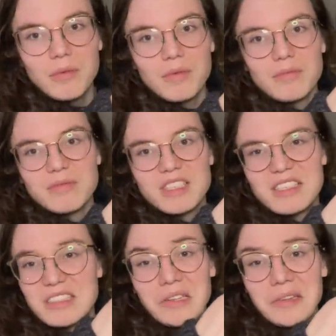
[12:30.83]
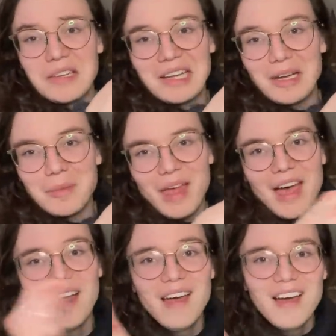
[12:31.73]
mm, the still thing up
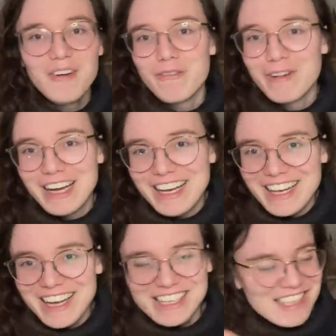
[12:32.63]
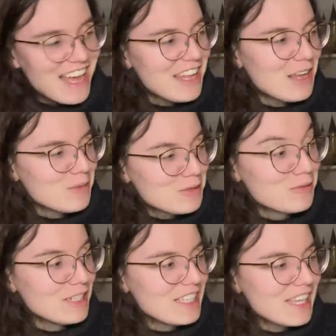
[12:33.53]
there. Really liked that. That was
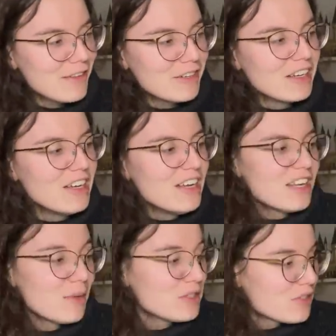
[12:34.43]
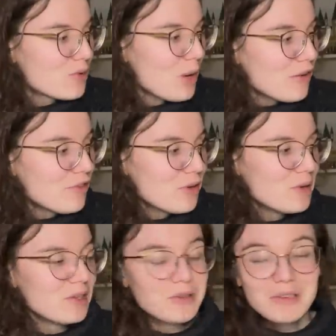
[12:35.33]
really clever. There was quite a few
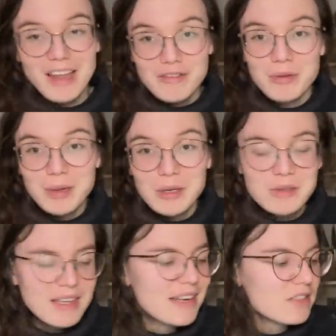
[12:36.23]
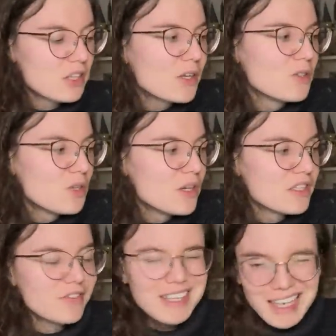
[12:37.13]
little clever builds and there's a good use
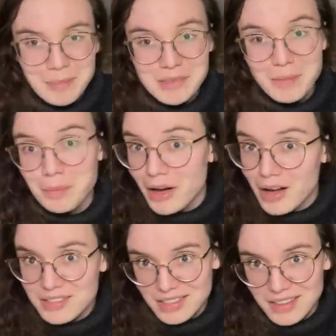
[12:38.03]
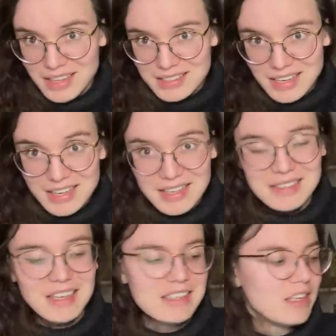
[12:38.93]
of clips and bars and things in this
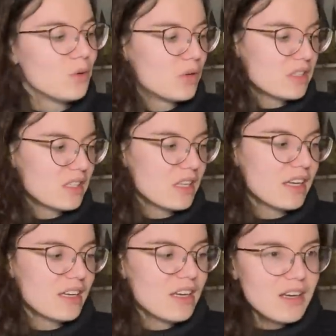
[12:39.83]
set in order to like